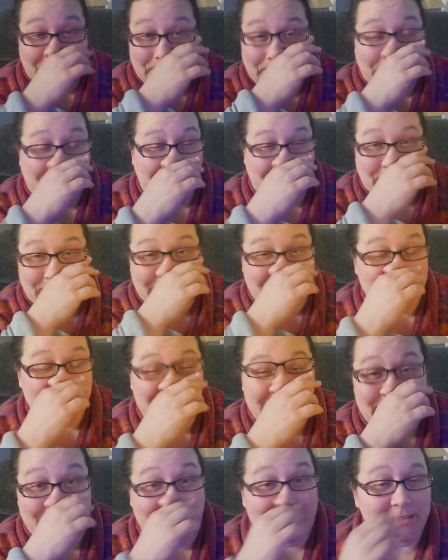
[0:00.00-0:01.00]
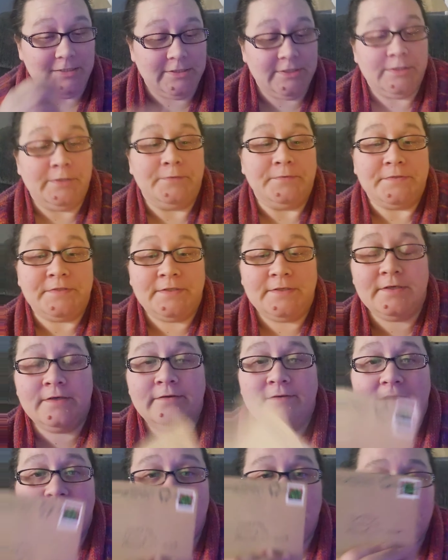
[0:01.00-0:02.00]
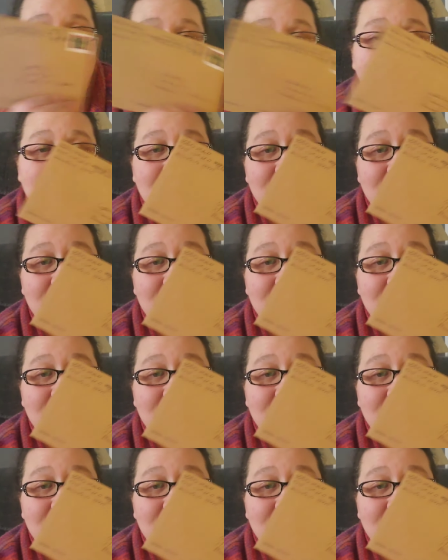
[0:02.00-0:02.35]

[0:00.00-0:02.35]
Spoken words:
Excuse me, itchy nose. All right.